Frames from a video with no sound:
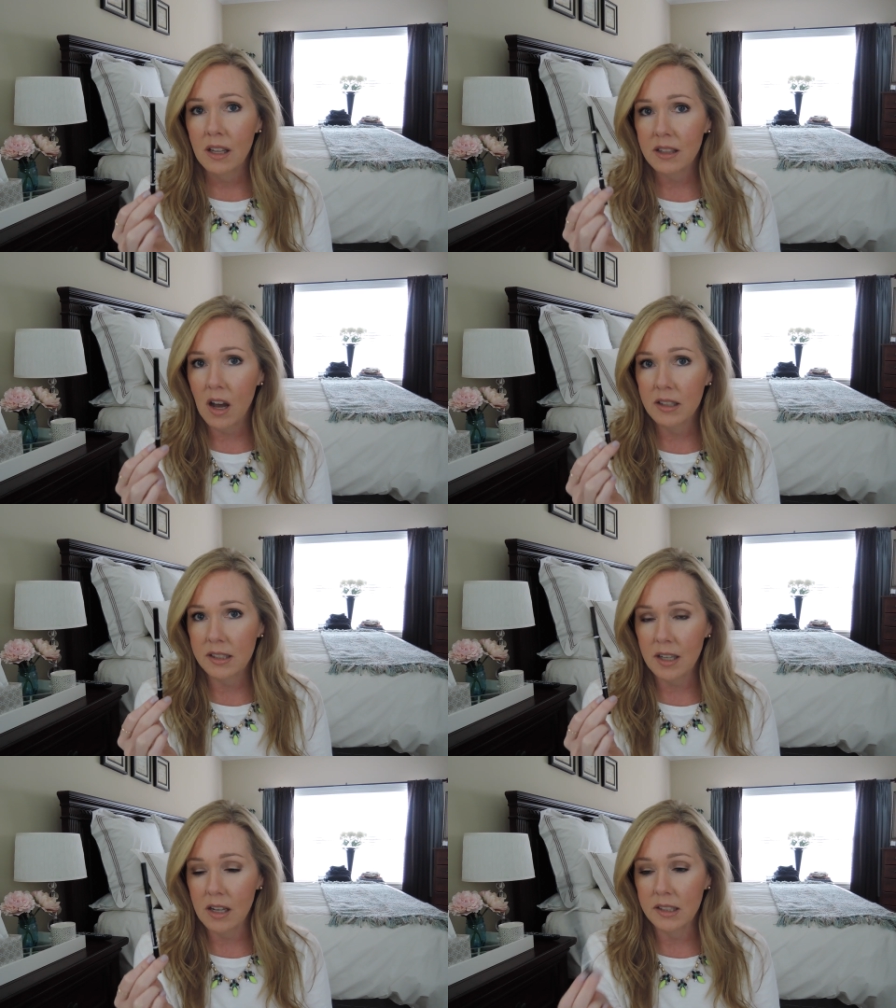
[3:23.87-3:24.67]
like the
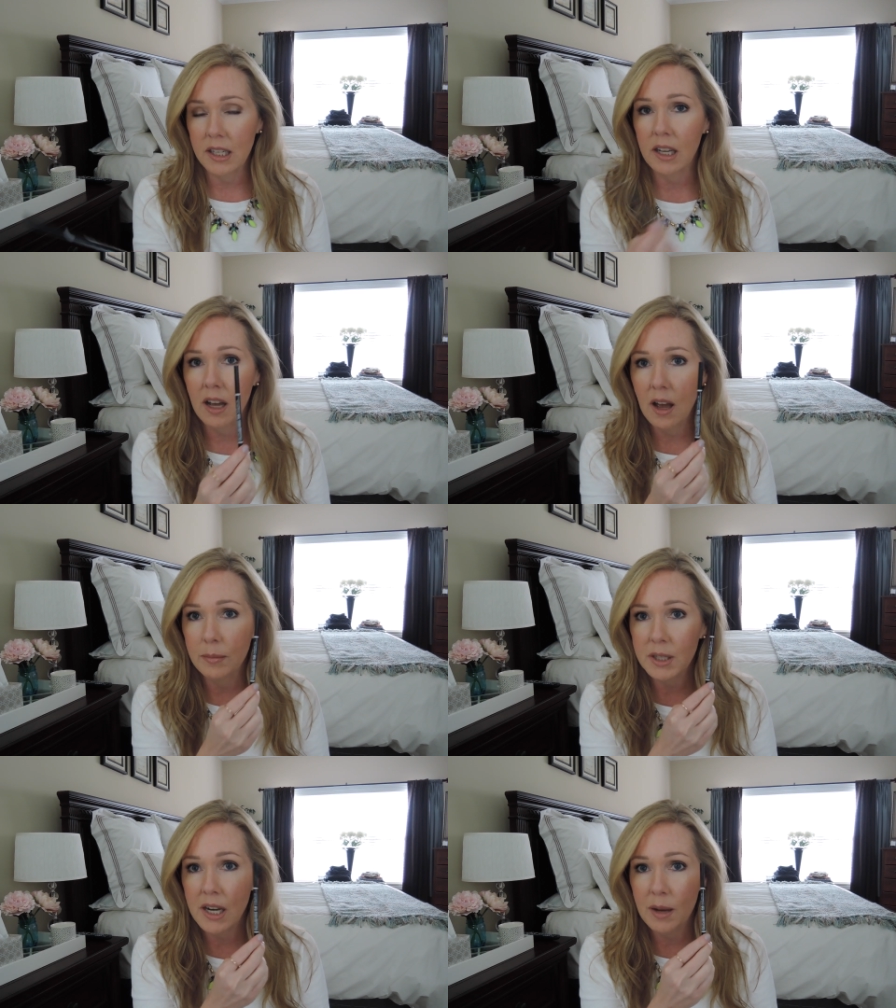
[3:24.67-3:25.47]
Anastasia.
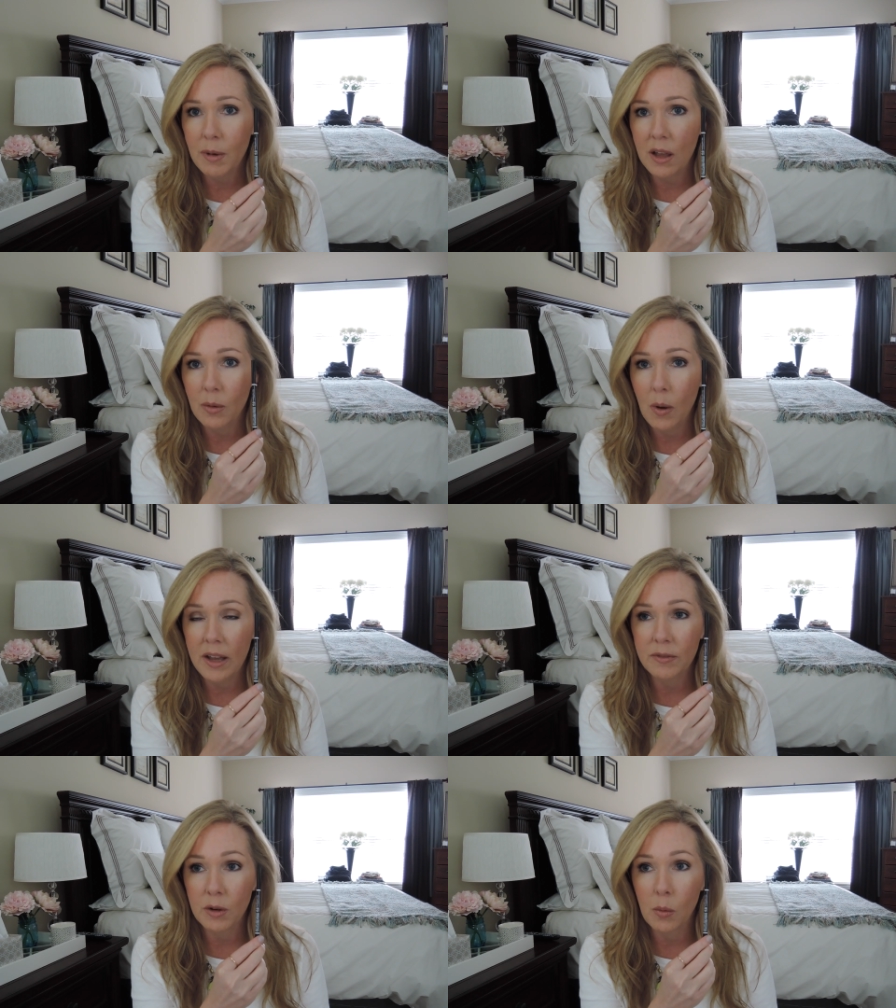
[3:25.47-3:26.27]
Um, today, by the
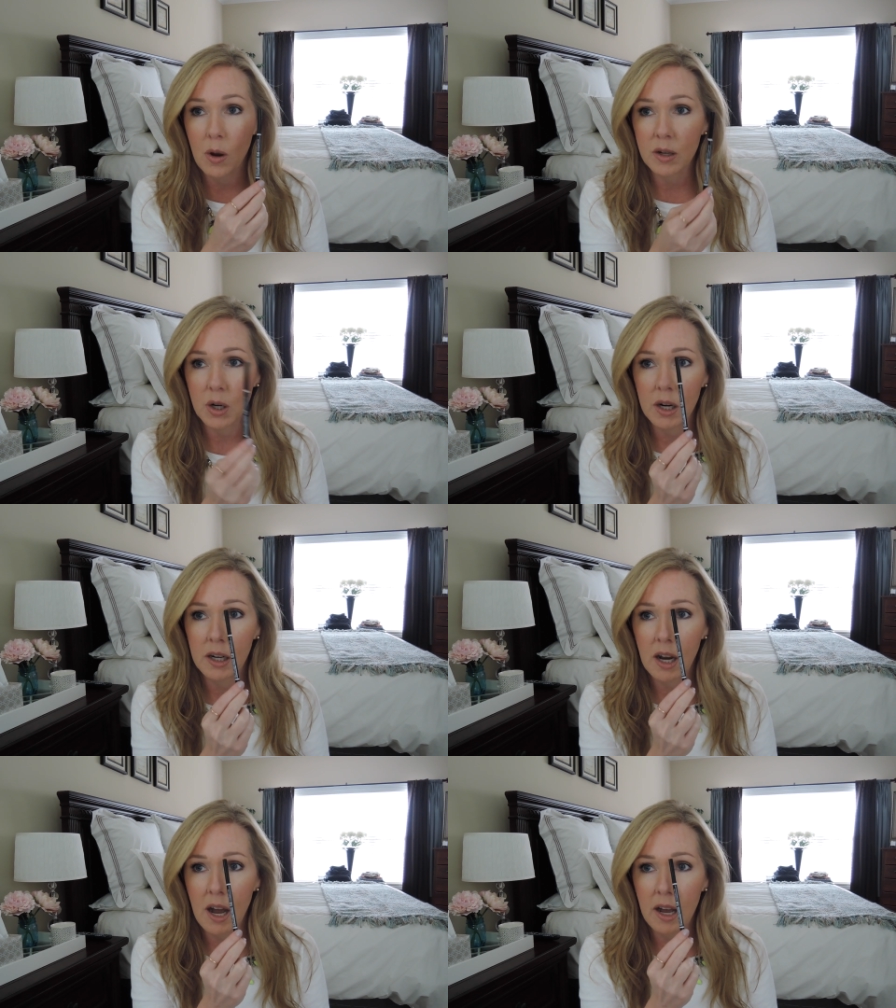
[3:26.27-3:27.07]
way, if you're wondering,